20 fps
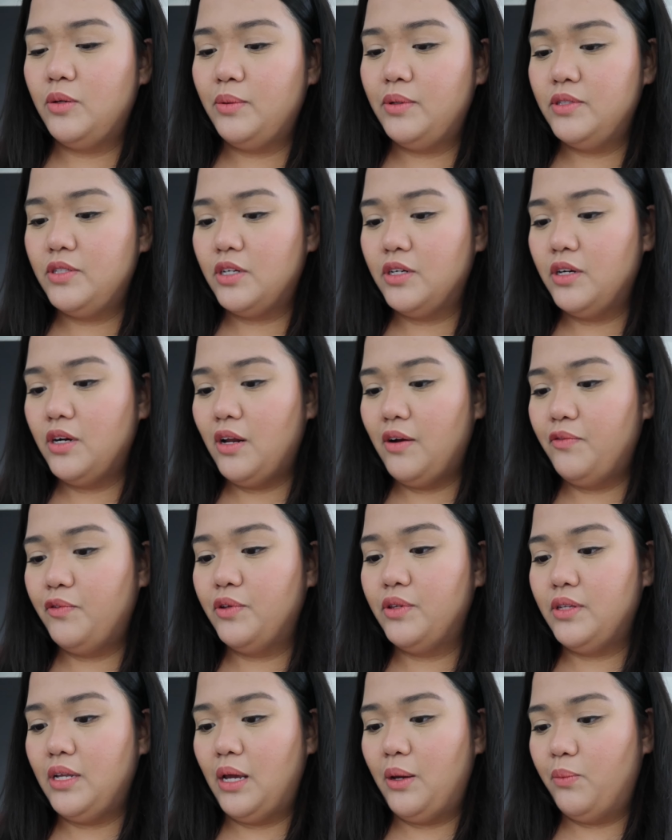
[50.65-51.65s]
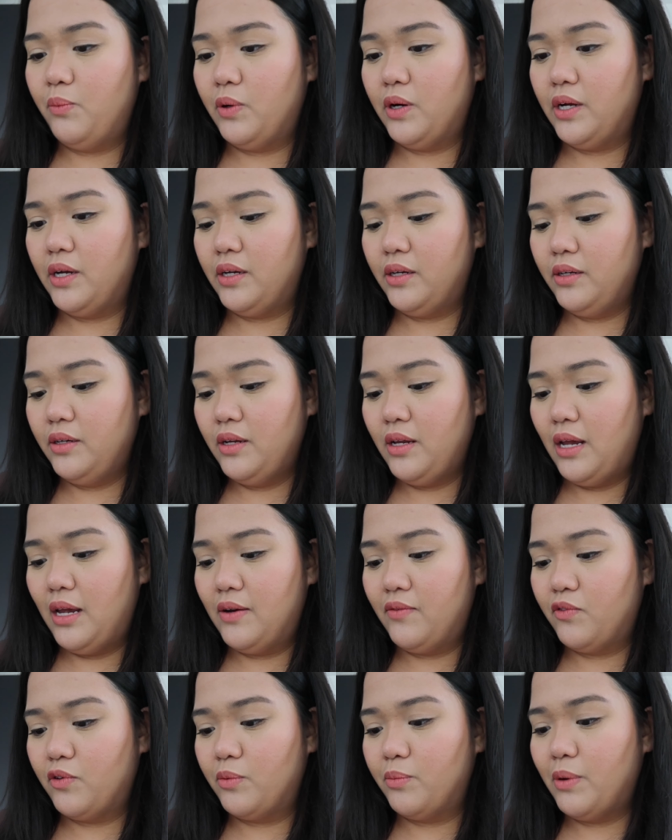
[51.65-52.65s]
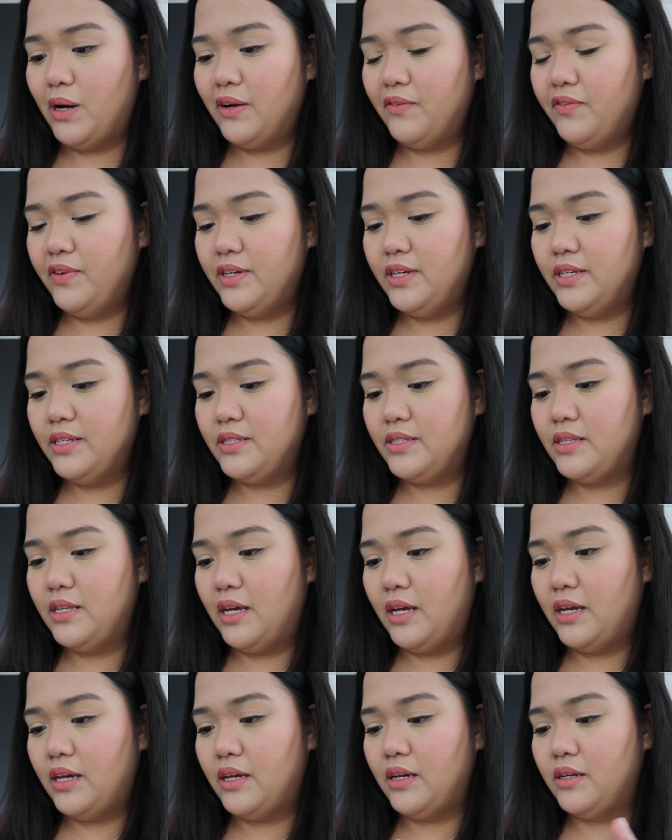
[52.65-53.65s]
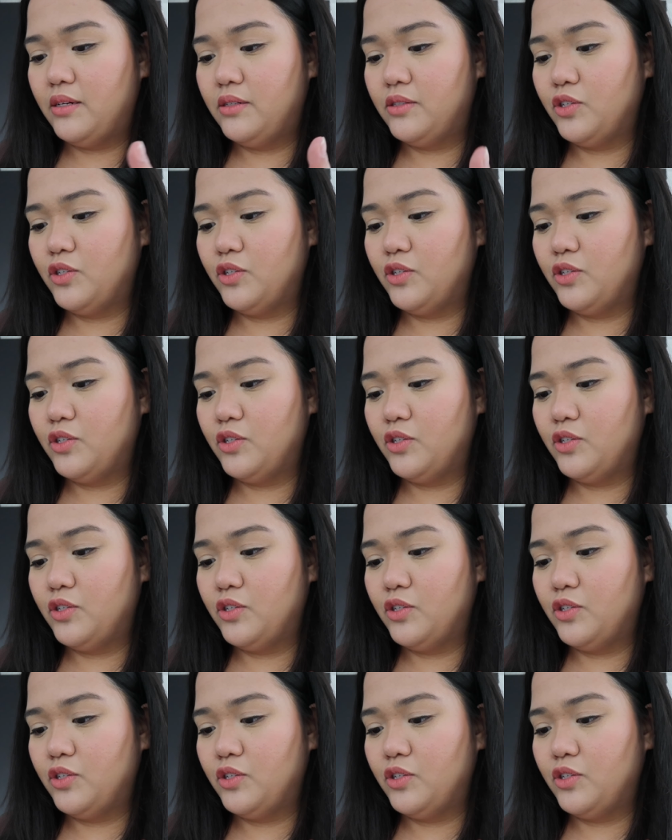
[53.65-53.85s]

I'm gonna start it off with day 1, and for breakfast they